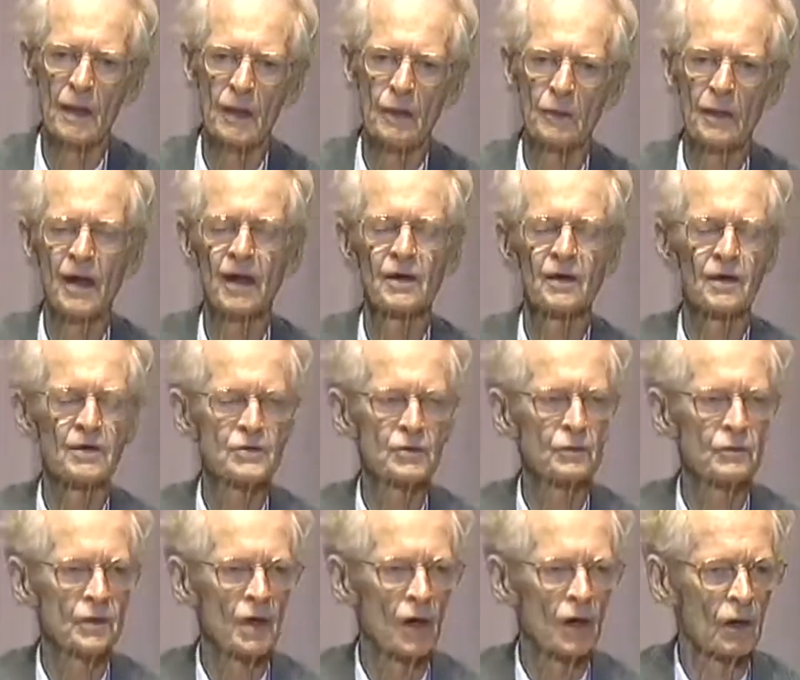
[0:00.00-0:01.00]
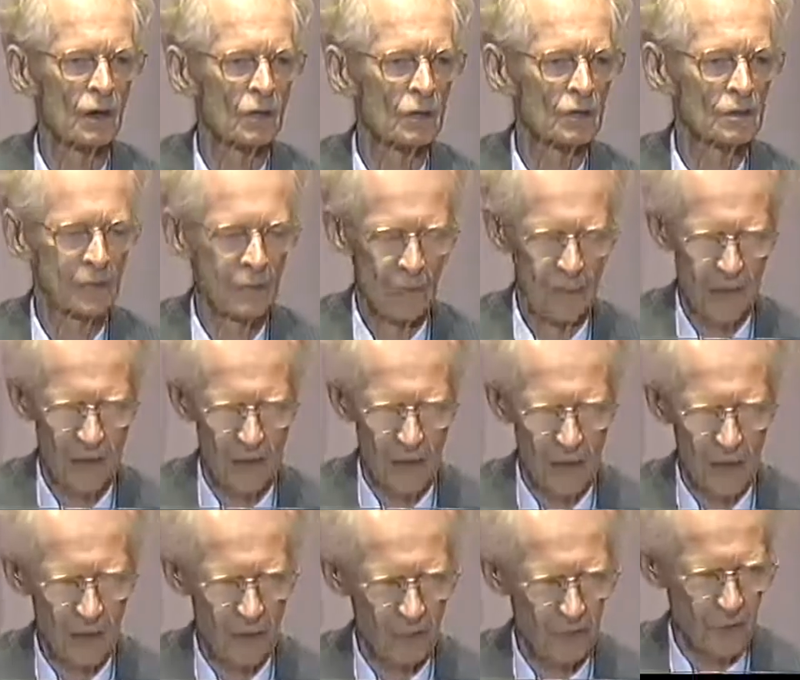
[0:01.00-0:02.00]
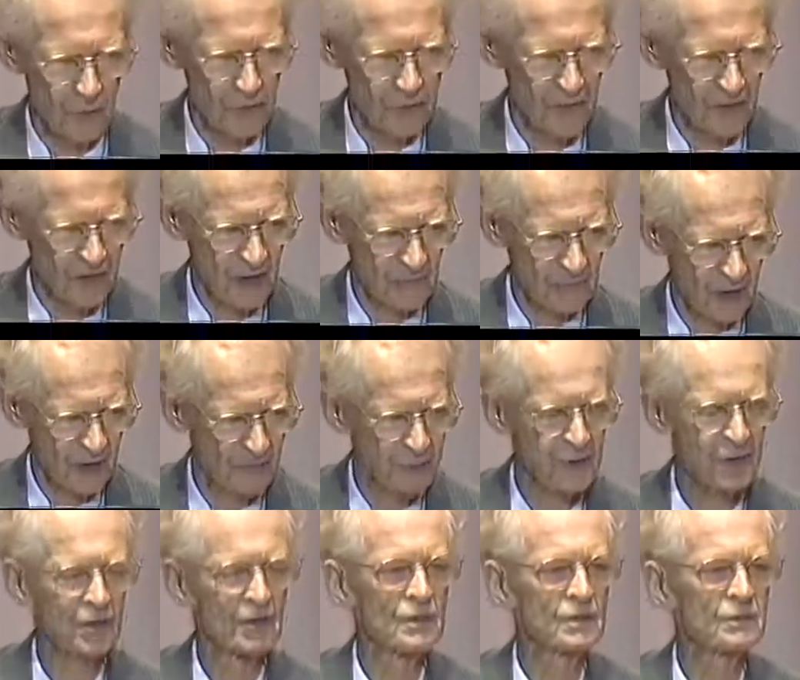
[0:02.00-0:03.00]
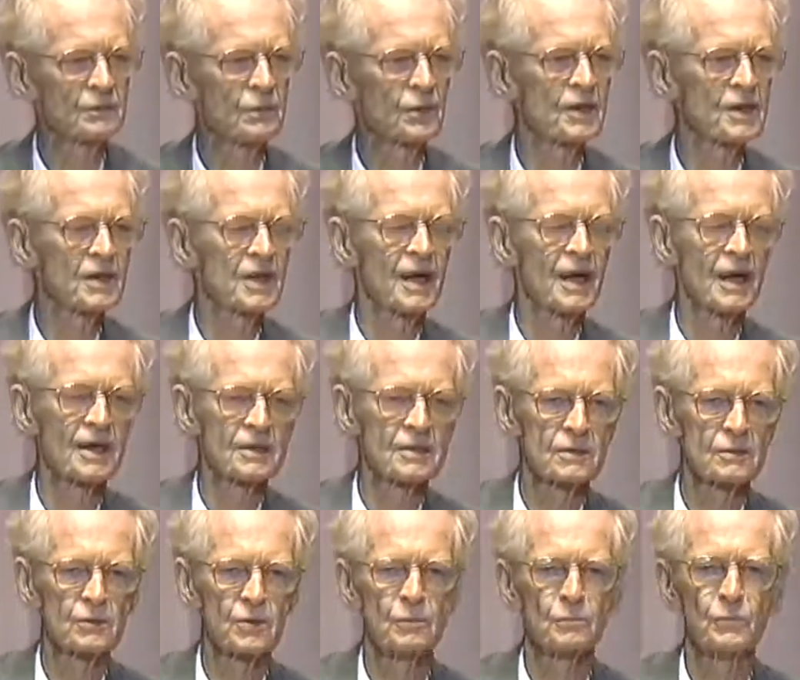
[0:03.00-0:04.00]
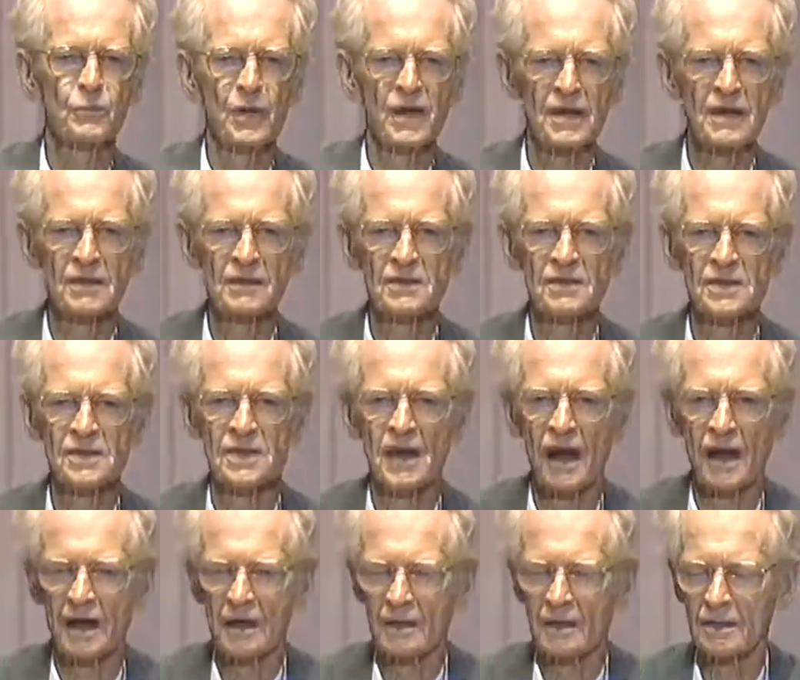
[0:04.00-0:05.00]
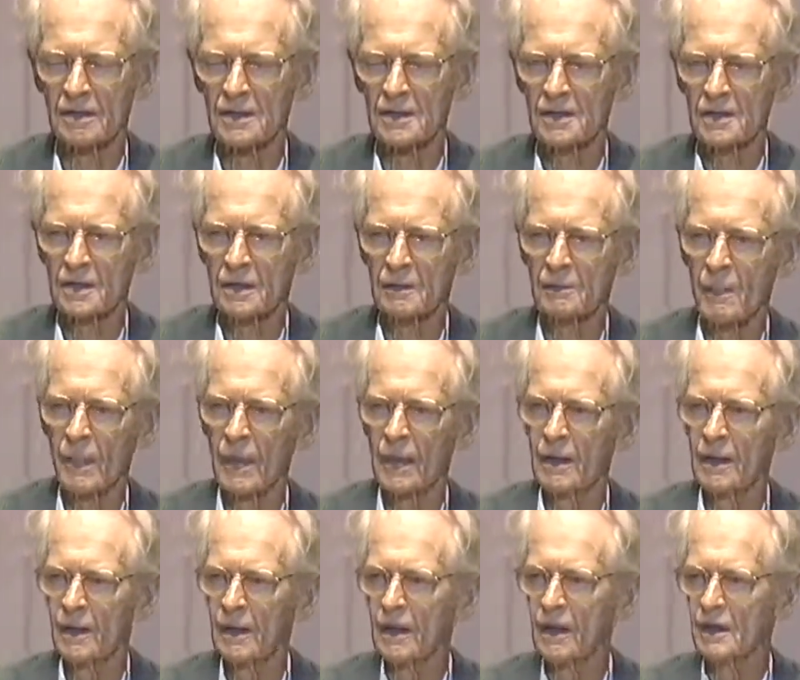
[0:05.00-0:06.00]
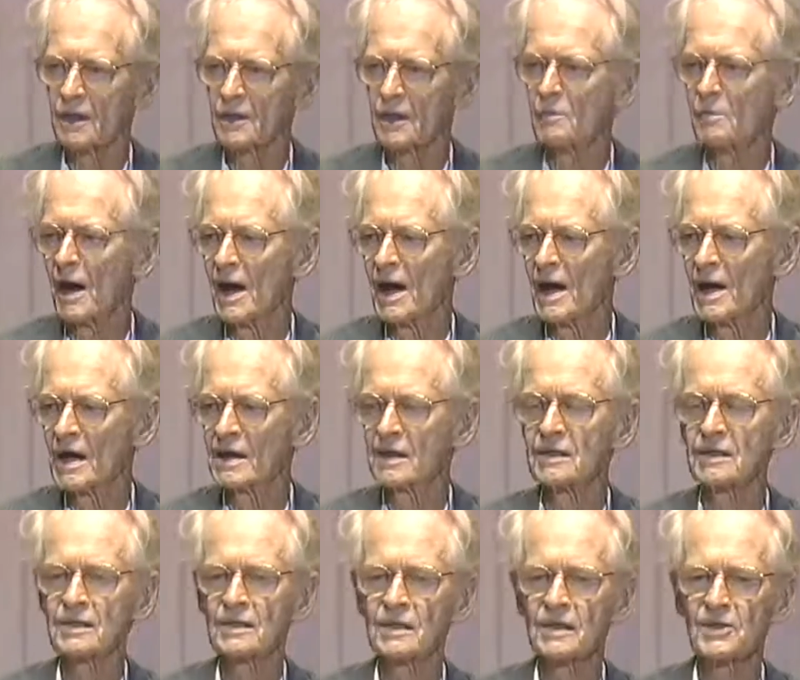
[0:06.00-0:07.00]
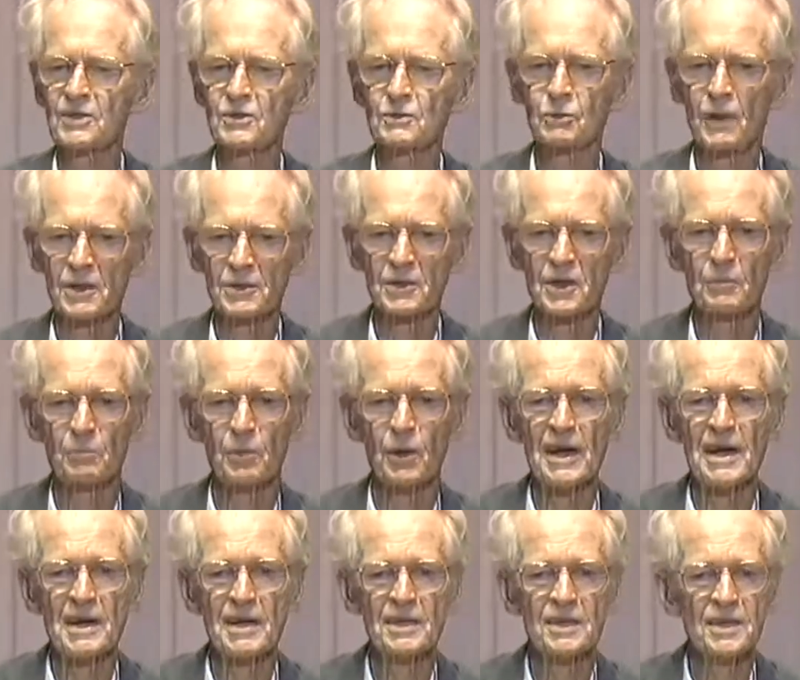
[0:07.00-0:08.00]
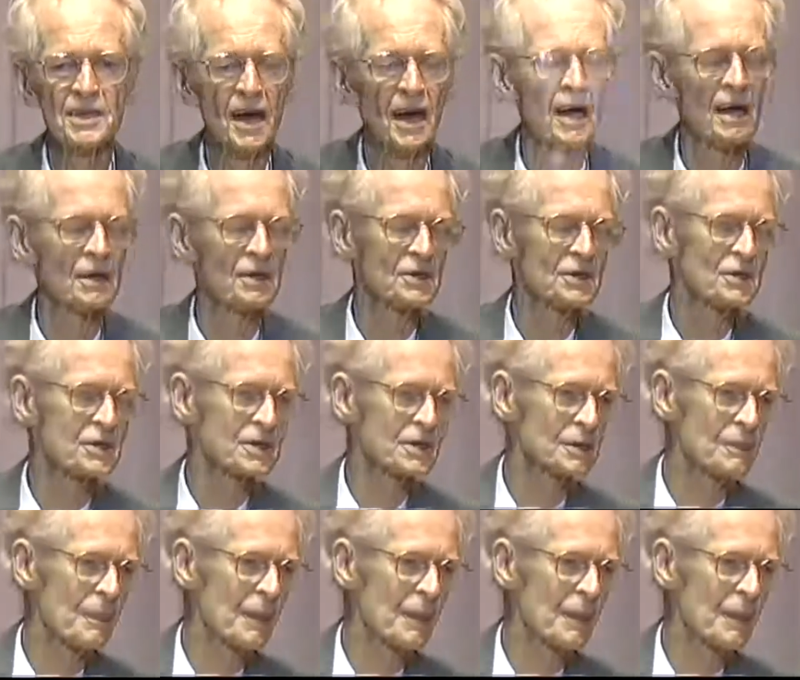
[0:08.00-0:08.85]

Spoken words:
Well, as you know, most of them have turned for that to brain science. The mind is what the brain does,